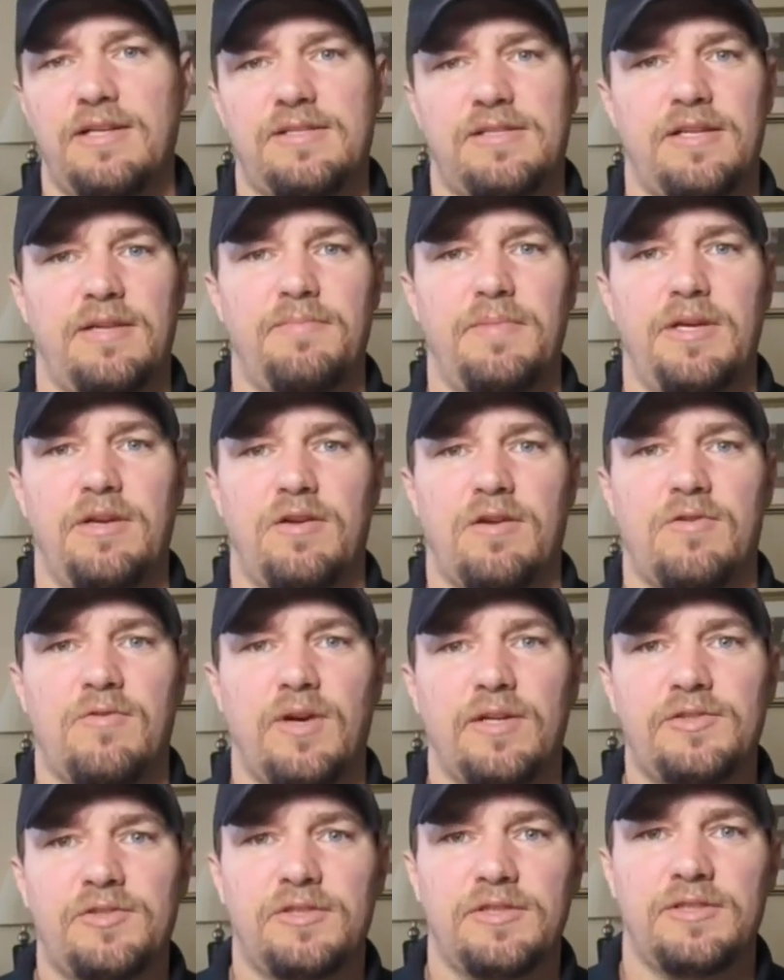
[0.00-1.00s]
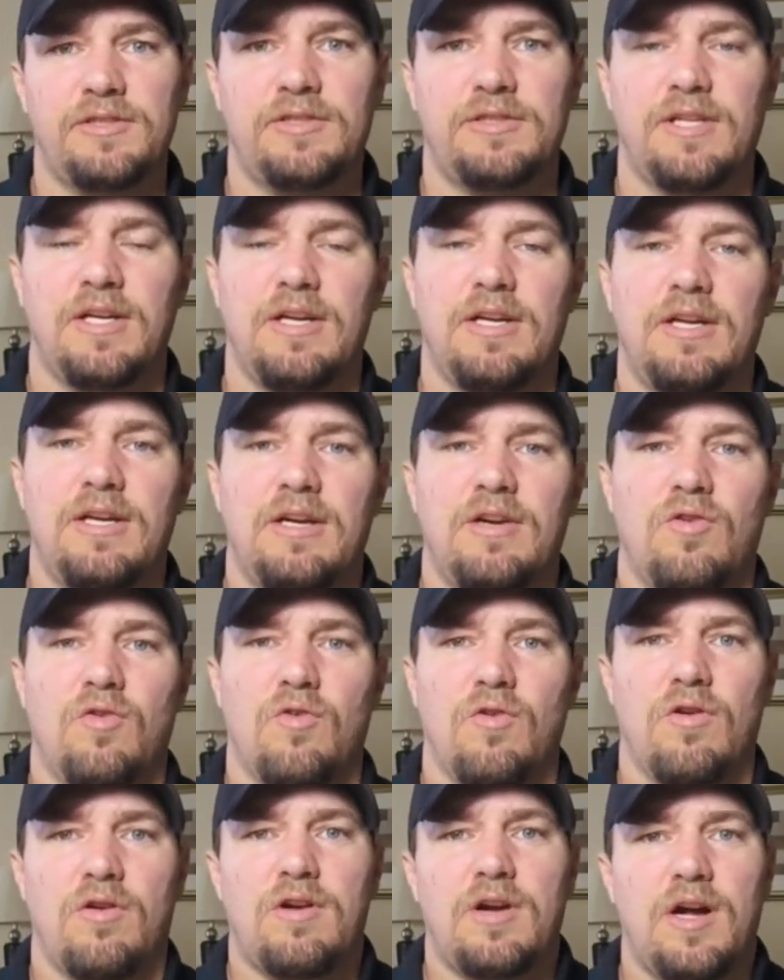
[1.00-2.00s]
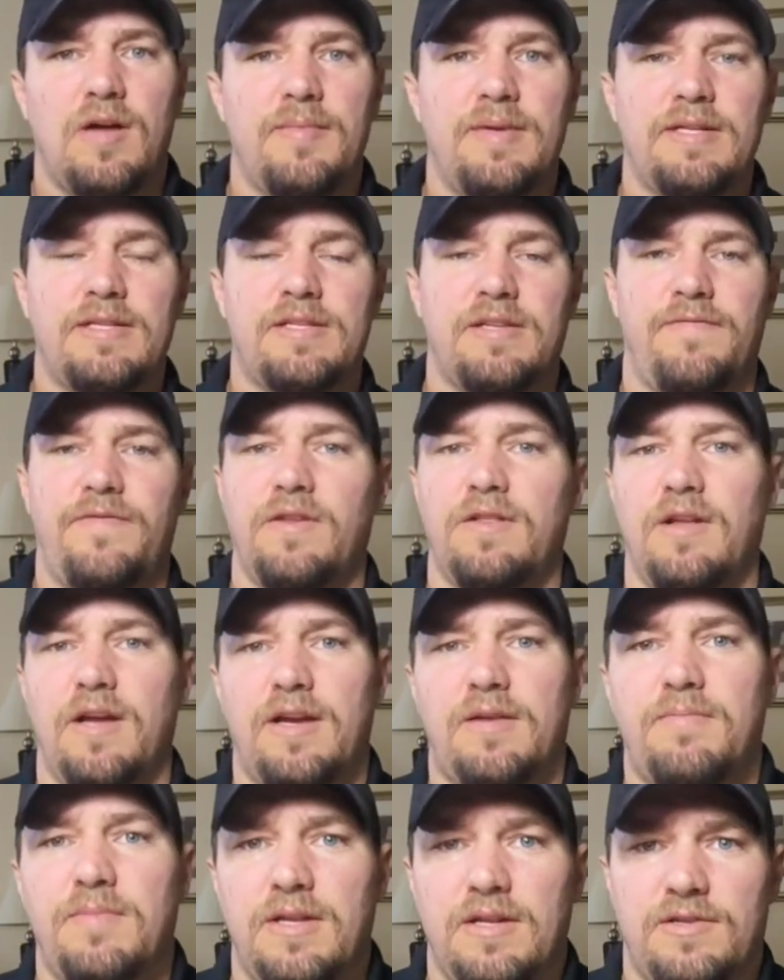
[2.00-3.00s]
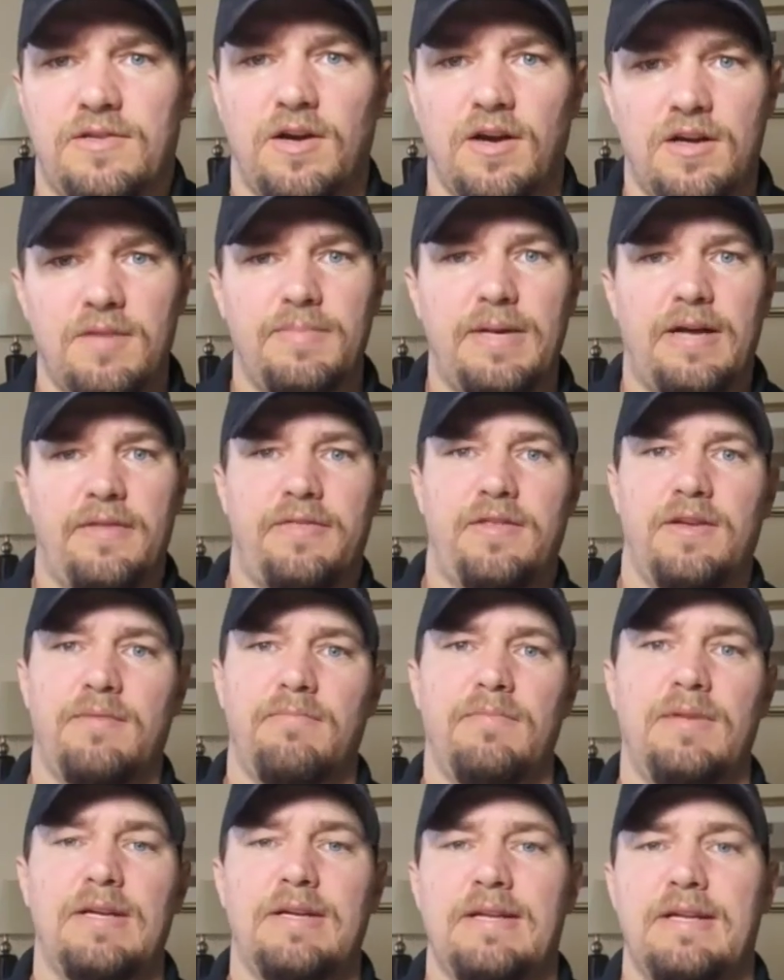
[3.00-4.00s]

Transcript: Send me your questions or comments if you'd like me to talk about them.